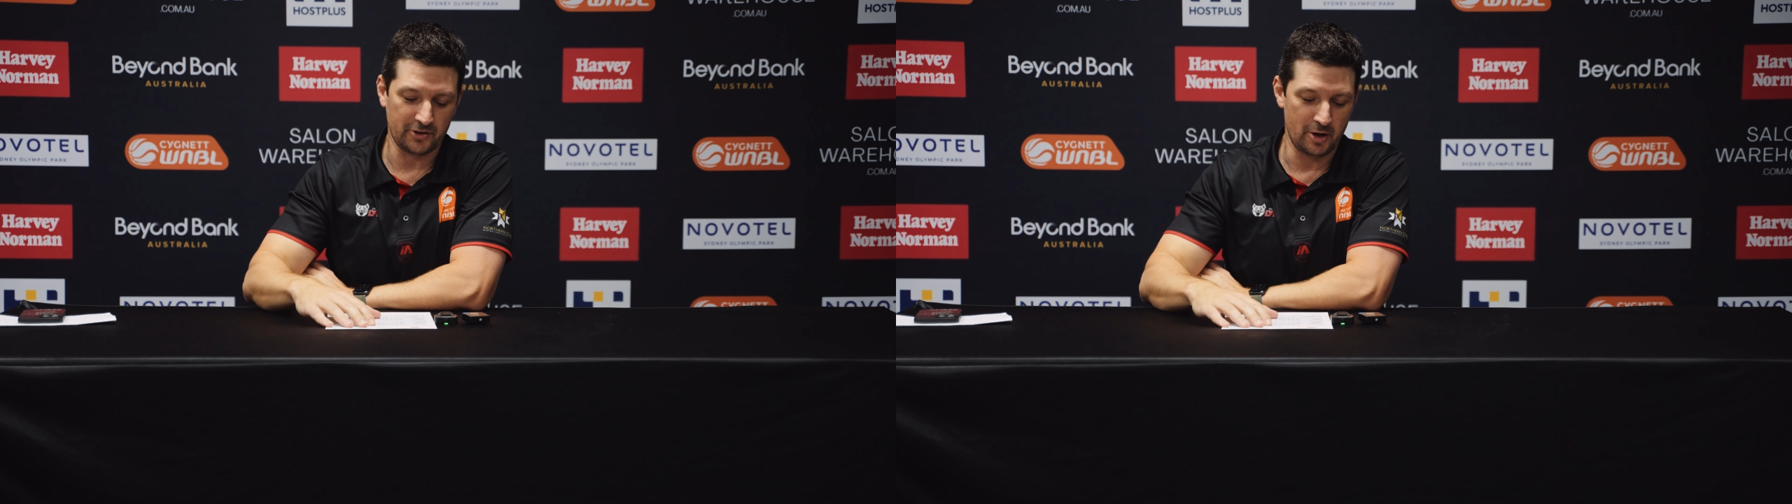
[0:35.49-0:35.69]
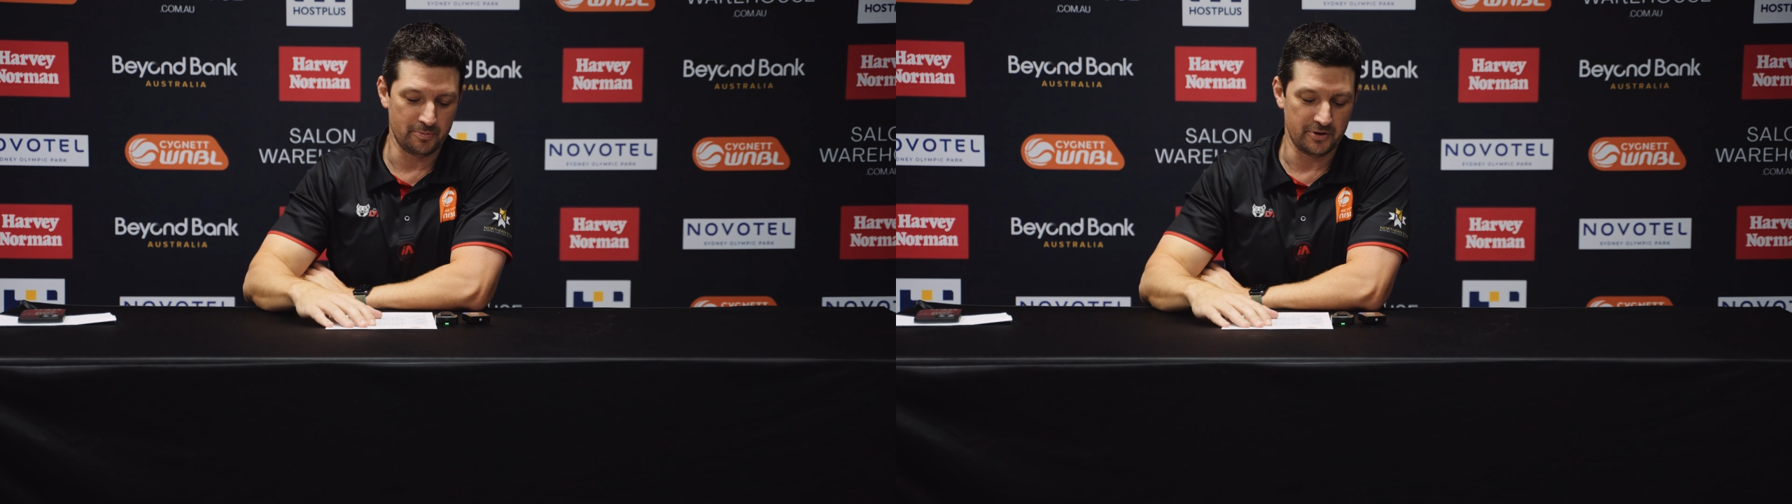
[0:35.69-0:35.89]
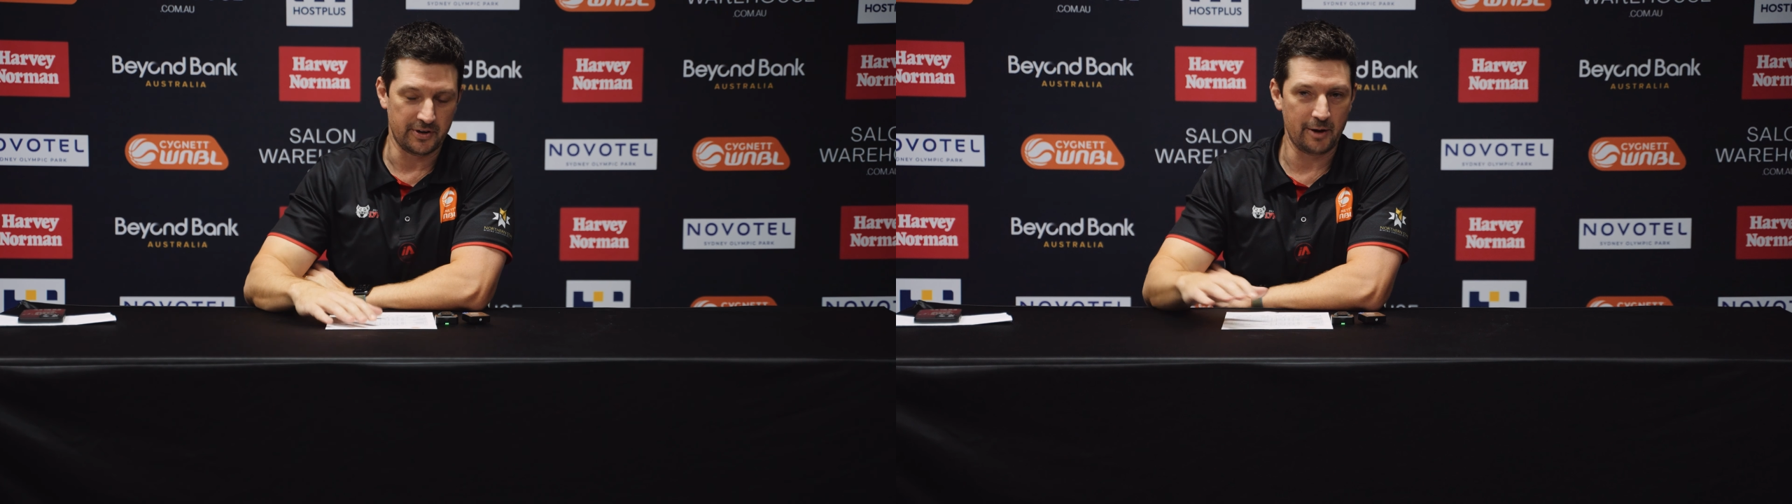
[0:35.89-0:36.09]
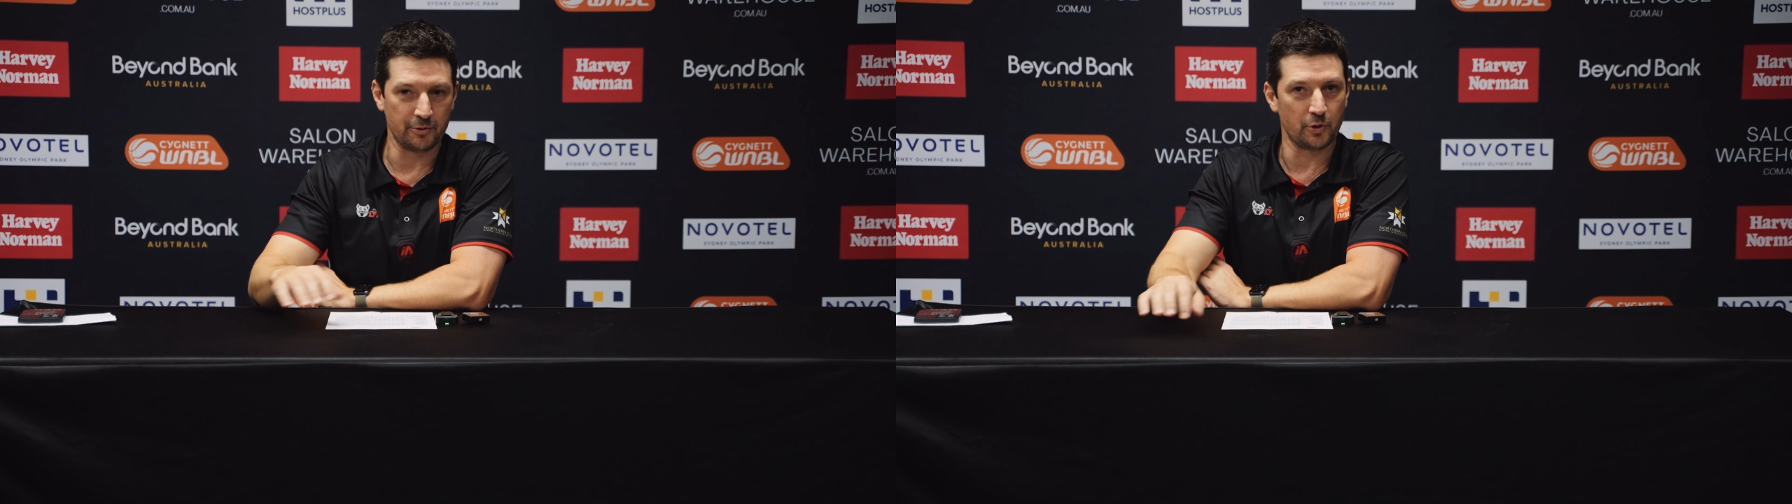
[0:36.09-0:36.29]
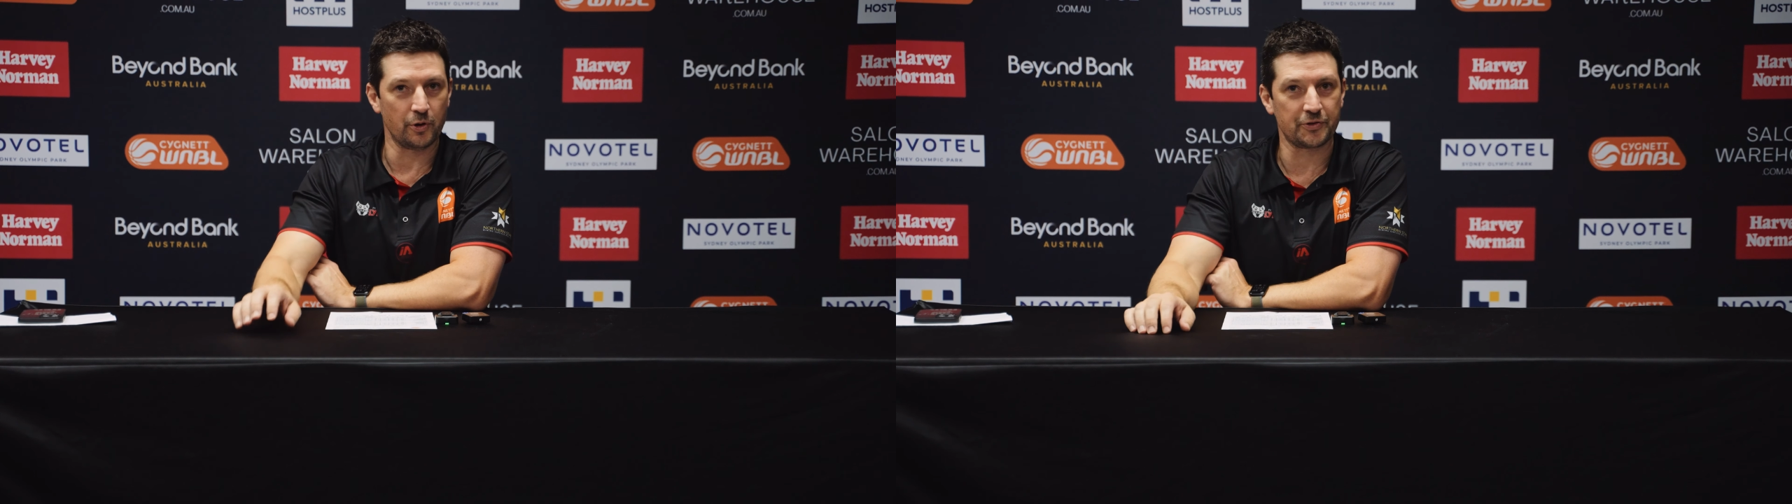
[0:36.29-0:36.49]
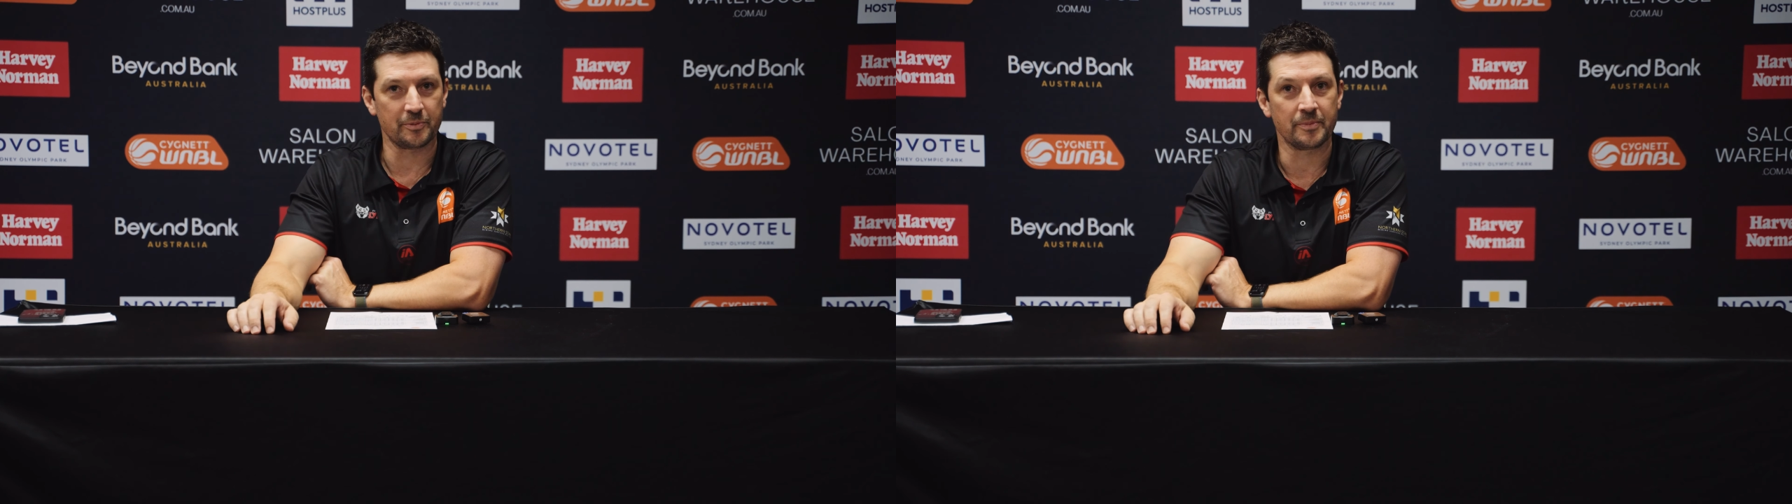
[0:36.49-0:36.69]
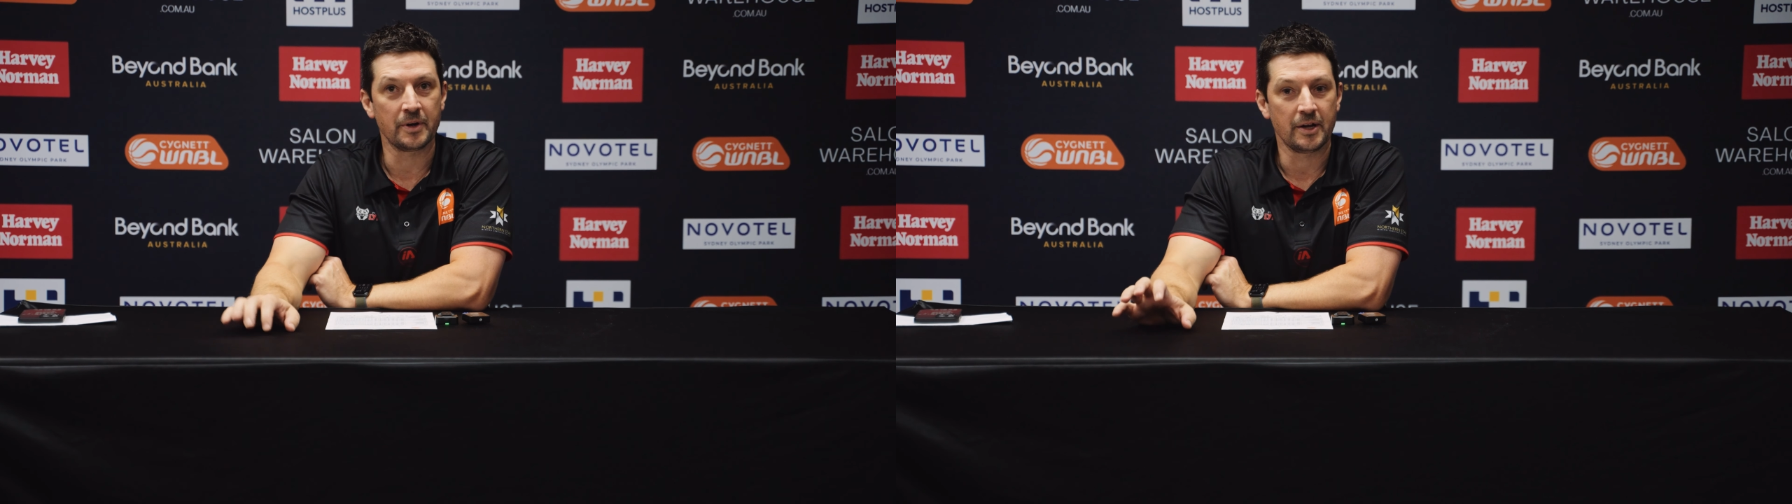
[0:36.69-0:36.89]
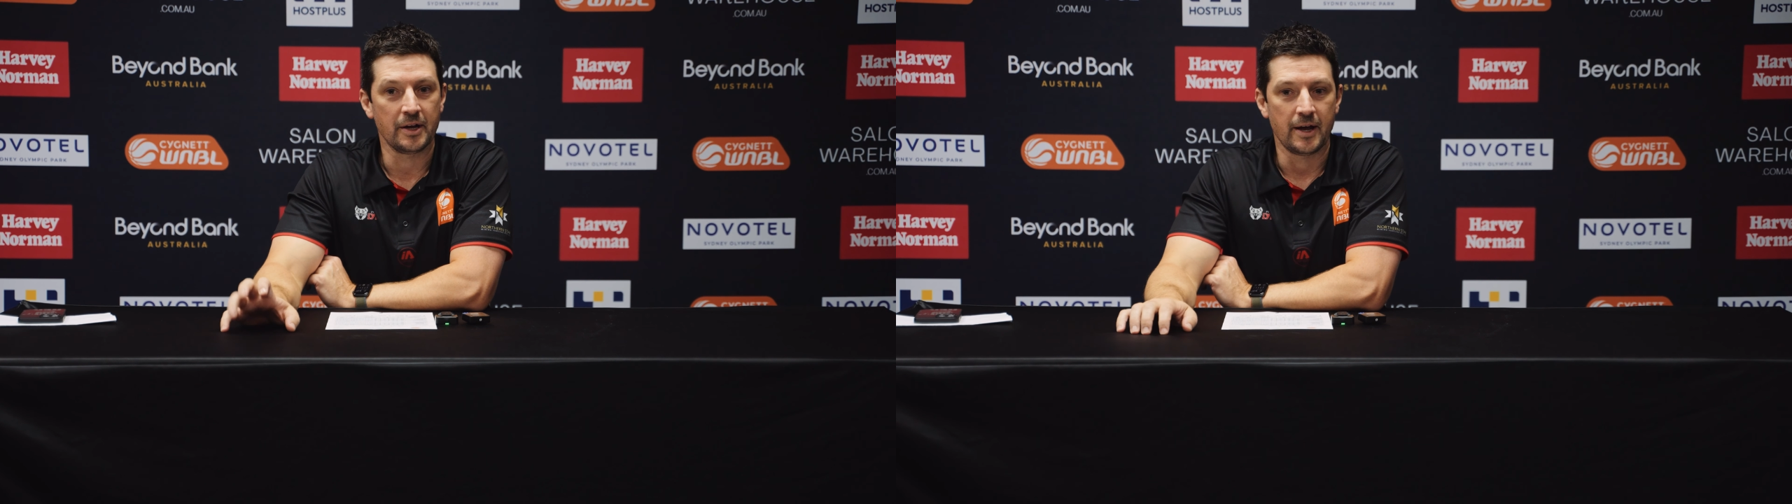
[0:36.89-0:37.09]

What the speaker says: I hope the day was awesome.